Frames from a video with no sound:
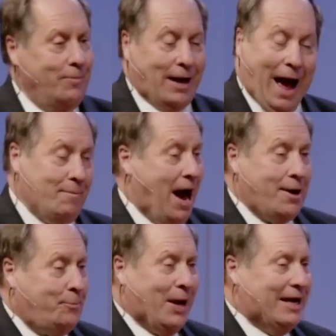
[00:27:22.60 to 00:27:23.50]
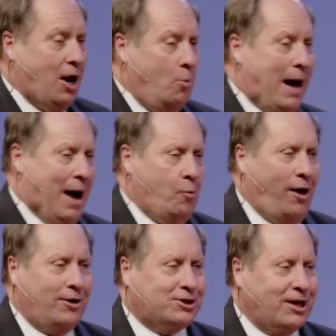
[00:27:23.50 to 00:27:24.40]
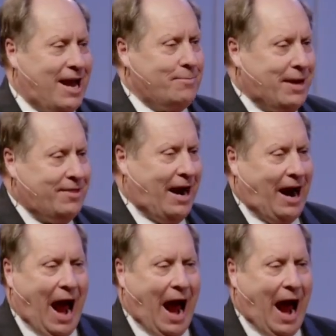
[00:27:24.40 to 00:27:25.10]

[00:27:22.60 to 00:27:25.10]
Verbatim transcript: But I'm not dependent on my works to get me there.